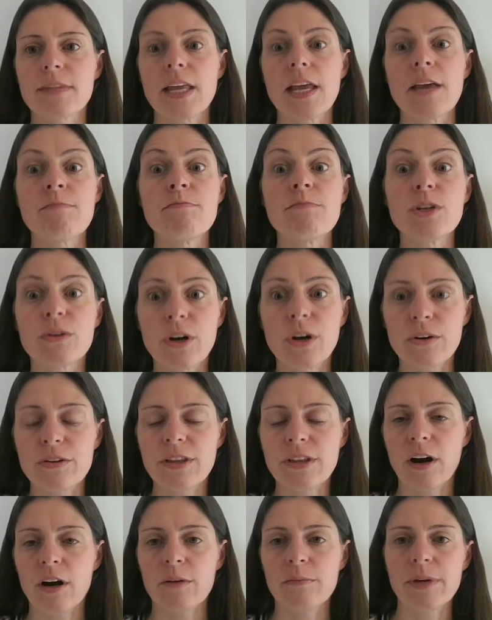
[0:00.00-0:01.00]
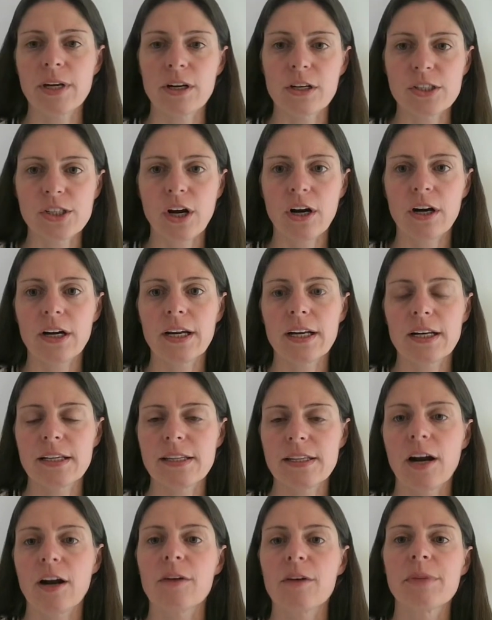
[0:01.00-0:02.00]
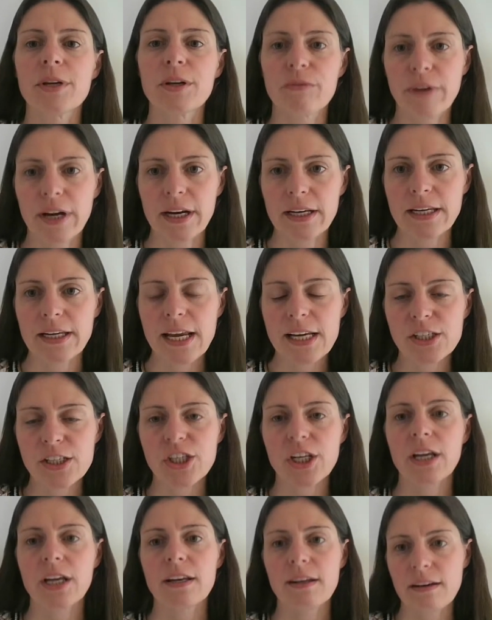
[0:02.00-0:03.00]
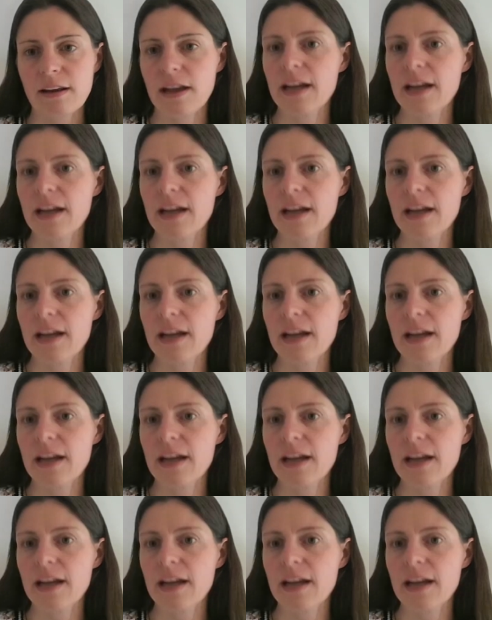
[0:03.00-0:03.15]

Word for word: immunotherapy or targeted therapy, radiation.